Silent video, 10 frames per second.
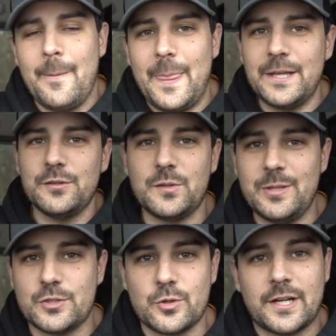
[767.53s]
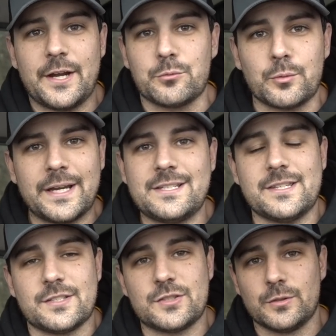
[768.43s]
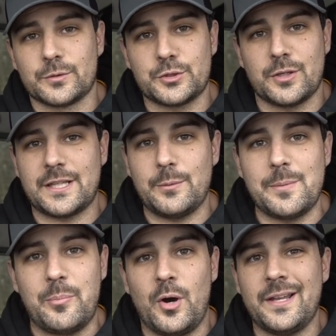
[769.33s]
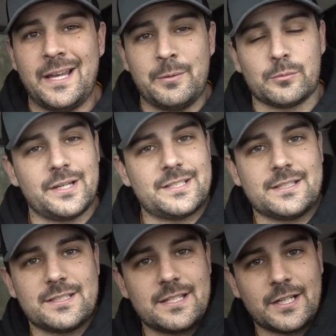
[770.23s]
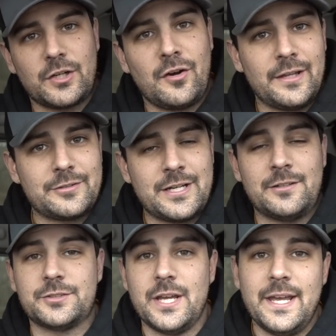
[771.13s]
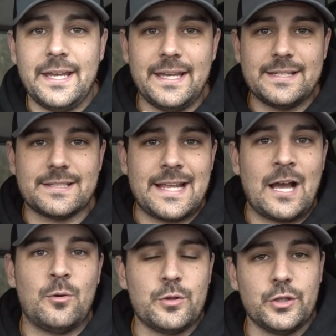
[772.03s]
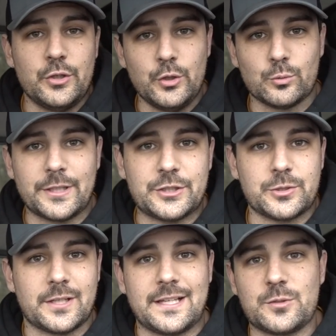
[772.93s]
That used to be the truck I raced, the silver truck that we bought and we raced at the second call out challenge is now the new race truck.